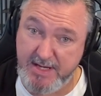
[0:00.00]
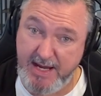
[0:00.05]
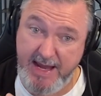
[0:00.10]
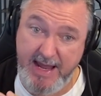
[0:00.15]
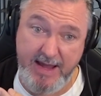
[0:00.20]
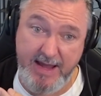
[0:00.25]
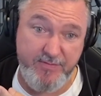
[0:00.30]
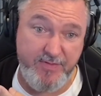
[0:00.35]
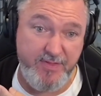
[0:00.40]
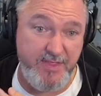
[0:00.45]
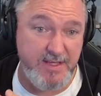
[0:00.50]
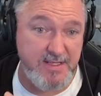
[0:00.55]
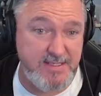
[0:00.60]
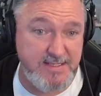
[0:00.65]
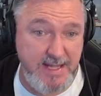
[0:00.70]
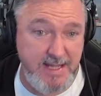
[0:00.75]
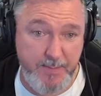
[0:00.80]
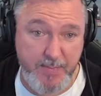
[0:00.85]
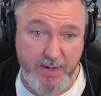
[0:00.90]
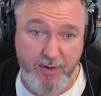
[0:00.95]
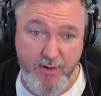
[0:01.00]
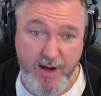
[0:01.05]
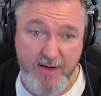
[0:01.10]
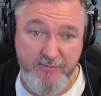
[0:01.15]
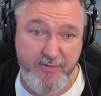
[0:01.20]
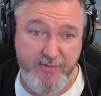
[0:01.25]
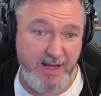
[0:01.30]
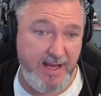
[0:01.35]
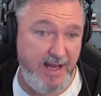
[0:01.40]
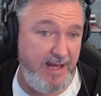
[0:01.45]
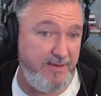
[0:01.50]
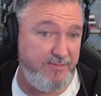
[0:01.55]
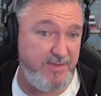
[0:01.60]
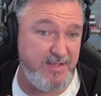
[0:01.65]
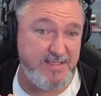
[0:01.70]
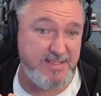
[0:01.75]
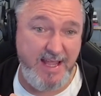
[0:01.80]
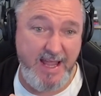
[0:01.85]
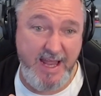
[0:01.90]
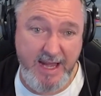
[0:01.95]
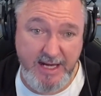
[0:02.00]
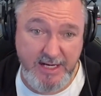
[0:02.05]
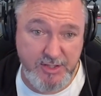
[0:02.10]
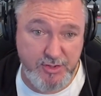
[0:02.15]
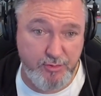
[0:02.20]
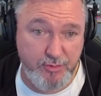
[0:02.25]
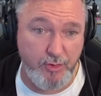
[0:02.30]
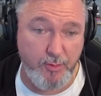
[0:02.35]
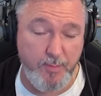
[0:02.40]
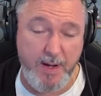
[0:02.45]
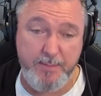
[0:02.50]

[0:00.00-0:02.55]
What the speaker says: I have this demographic. I have this age group.